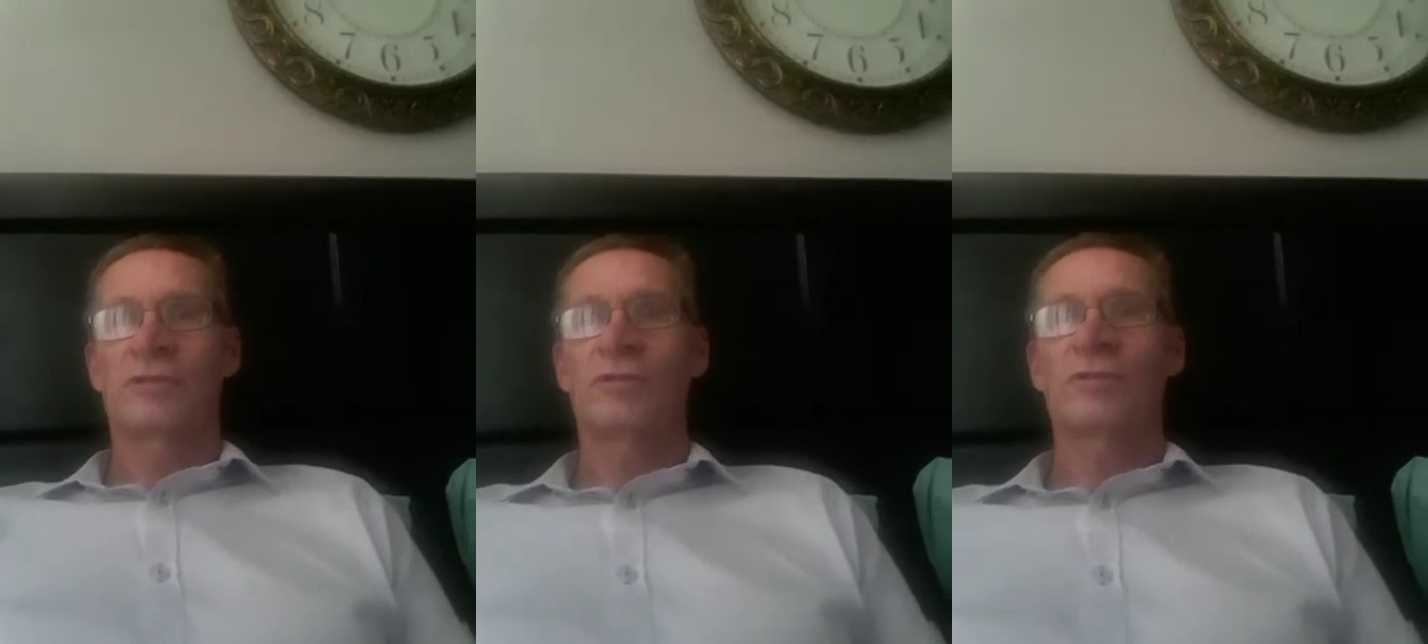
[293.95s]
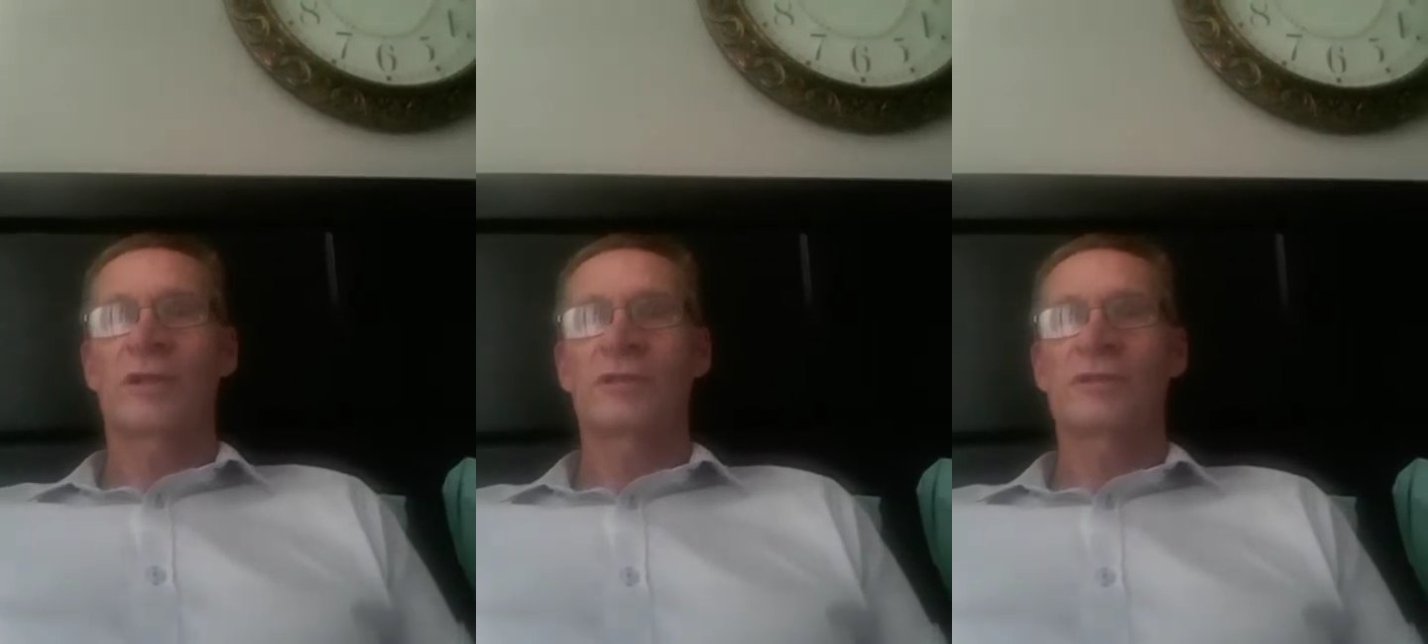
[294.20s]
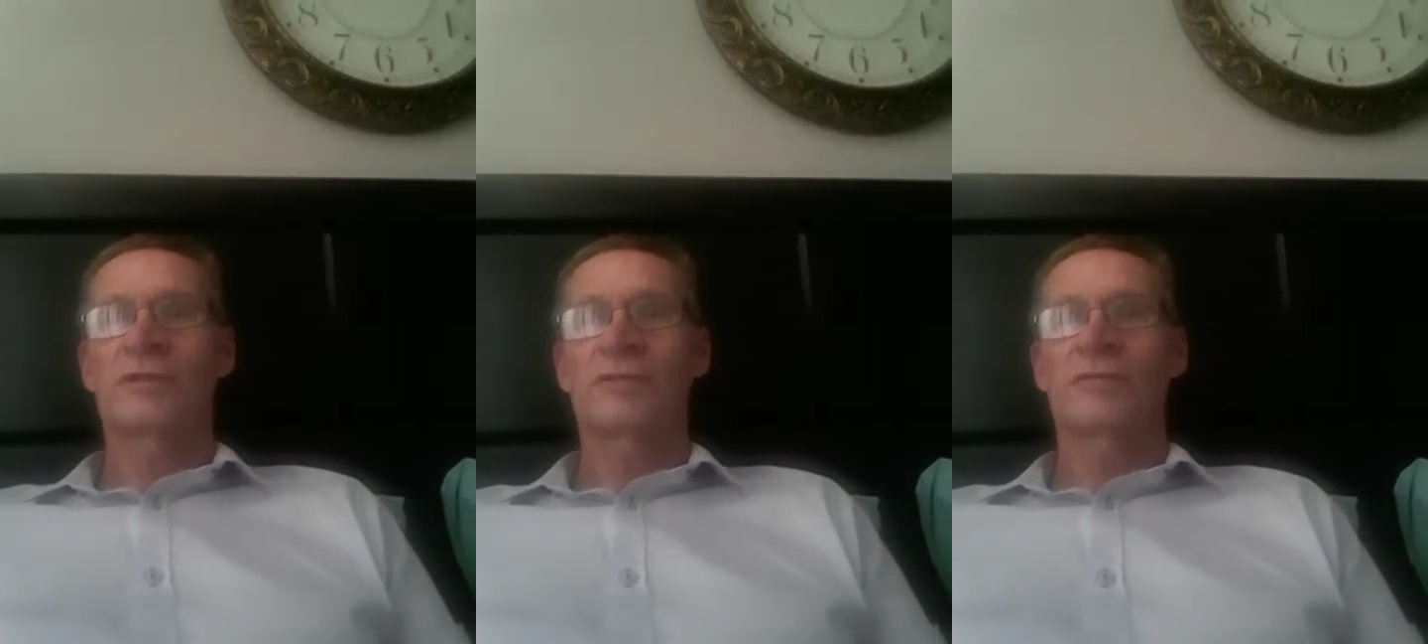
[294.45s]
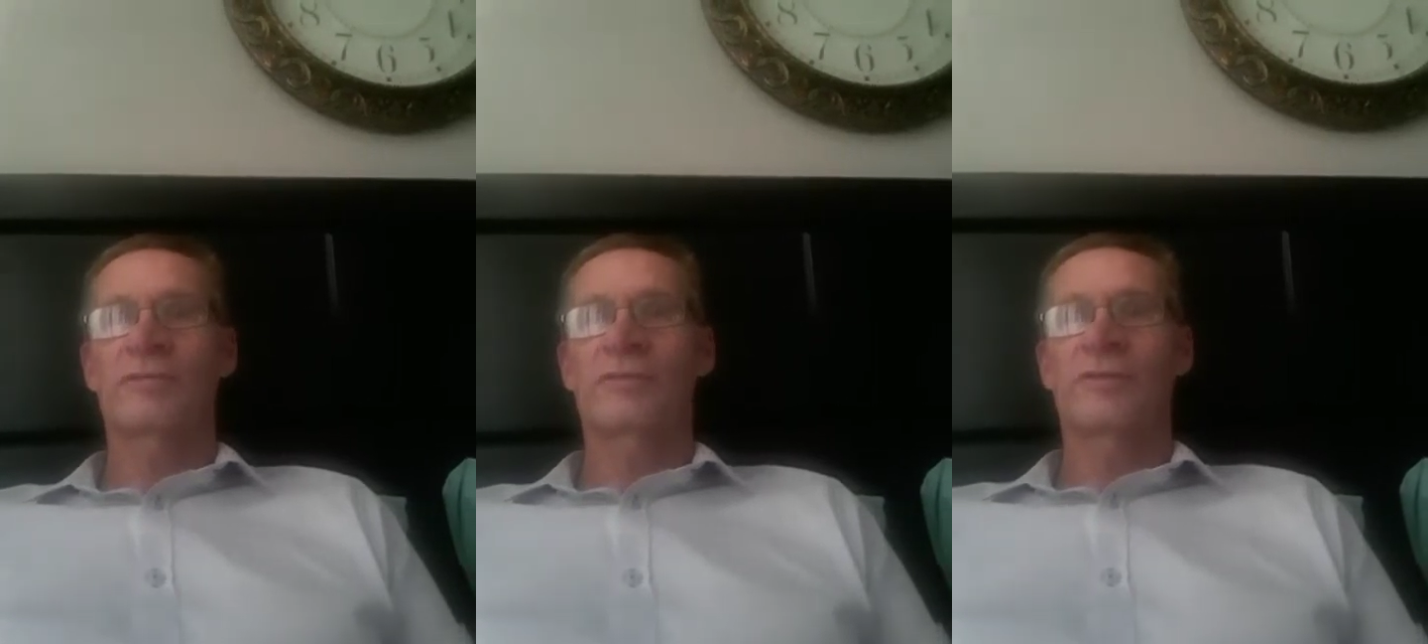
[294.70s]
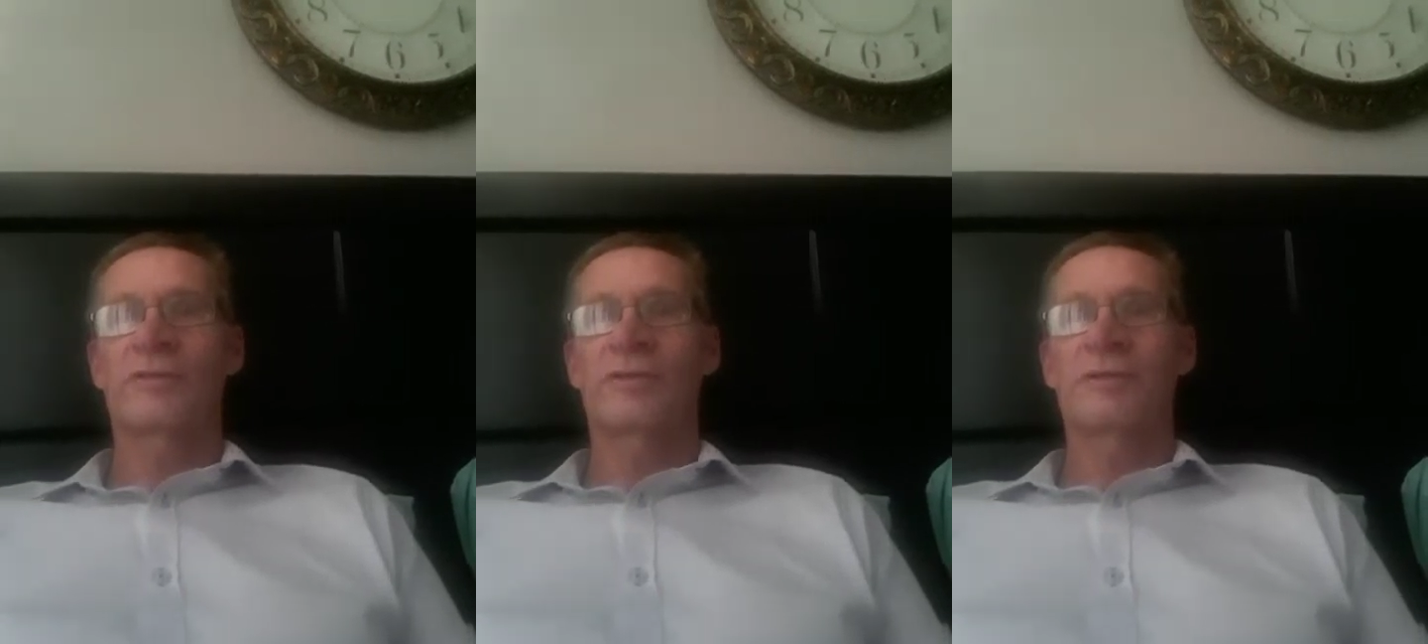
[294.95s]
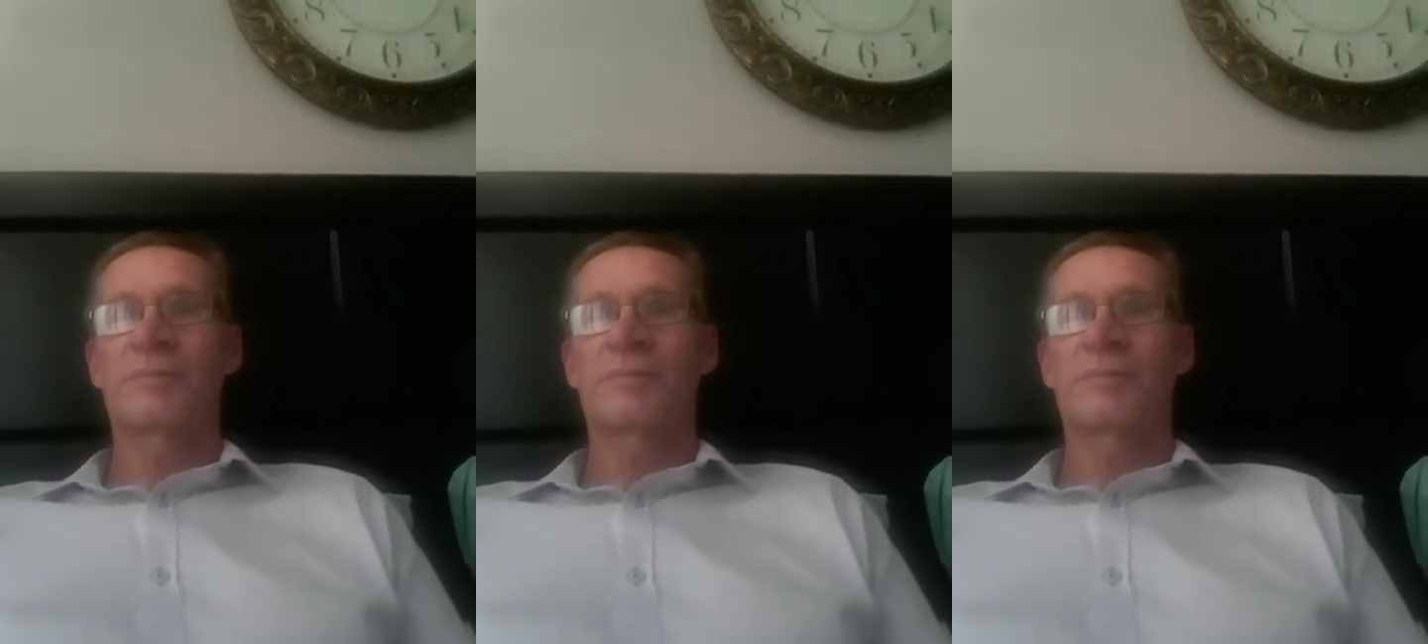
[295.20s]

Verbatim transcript: 250